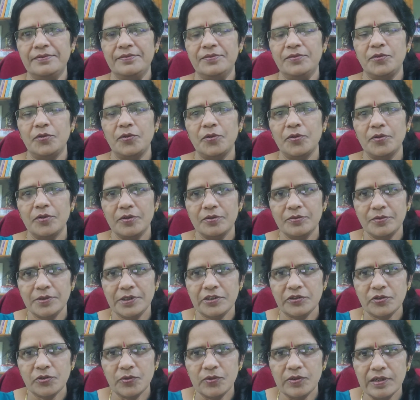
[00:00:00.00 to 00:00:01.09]
So, we
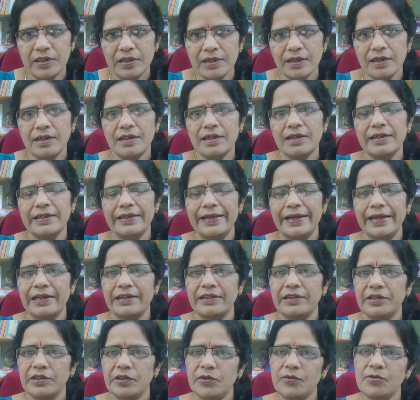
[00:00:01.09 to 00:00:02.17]
should learn
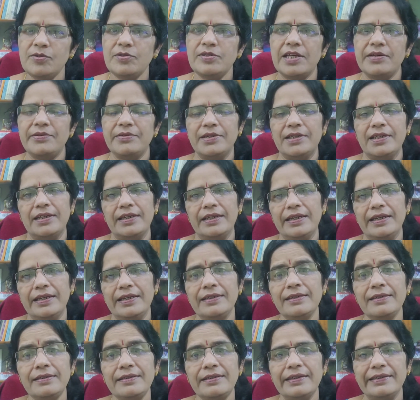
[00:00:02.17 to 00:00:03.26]
and use our
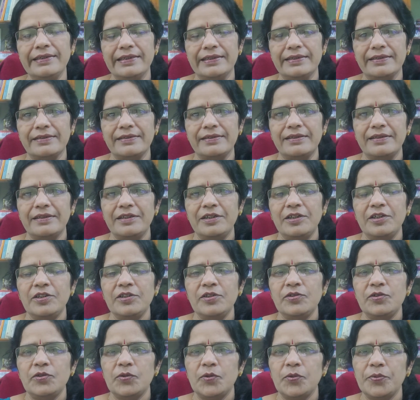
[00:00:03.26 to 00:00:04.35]
intellect.
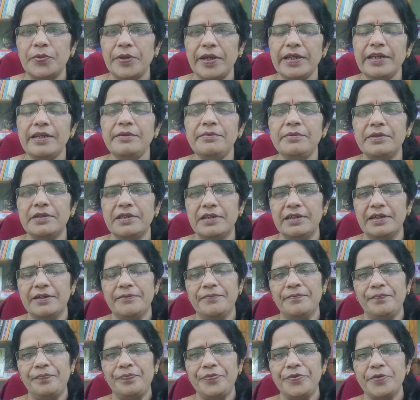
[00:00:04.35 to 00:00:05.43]
So, whenever
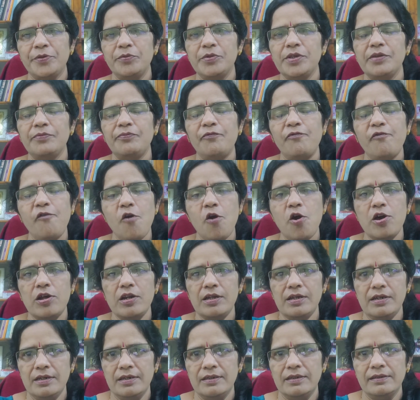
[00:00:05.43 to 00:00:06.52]
we
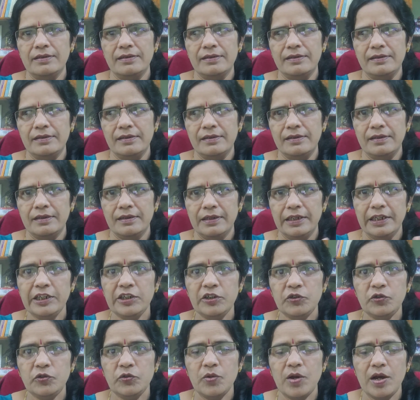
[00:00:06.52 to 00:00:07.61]
fall
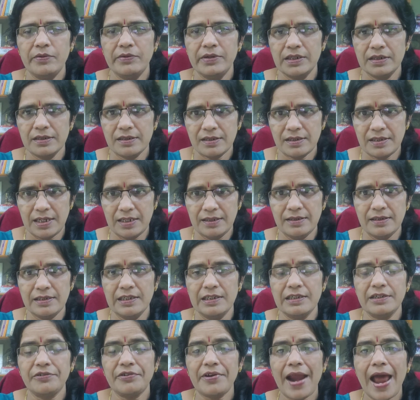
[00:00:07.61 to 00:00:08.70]
into our
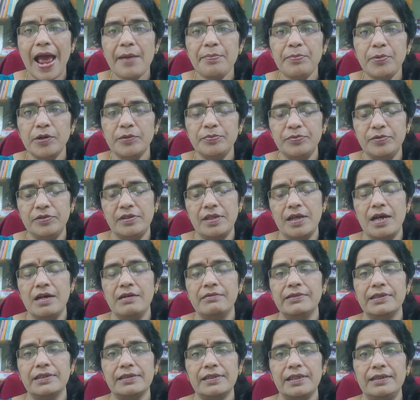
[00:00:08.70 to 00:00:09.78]
senses, trap of
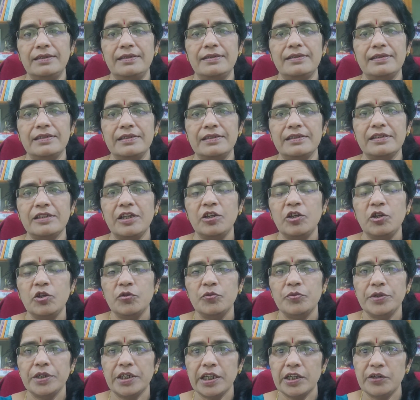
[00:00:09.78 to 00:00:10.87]
our senses,
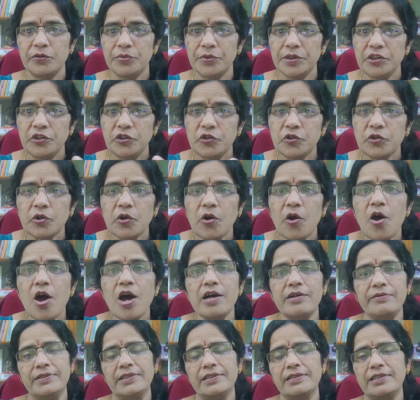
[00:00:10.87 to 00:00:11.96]
we can
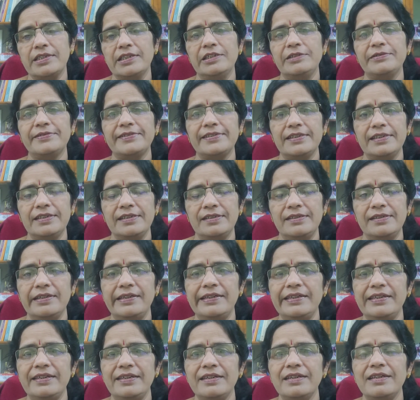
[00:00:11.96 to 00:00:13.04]
withdraw ourselves
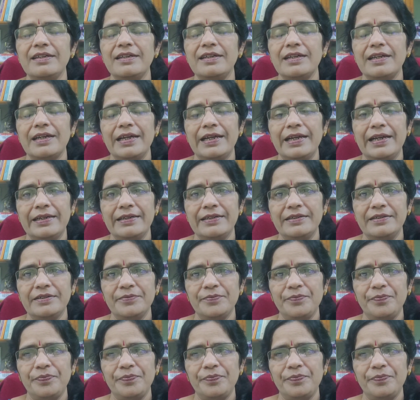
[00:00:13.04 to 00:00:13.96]
easily and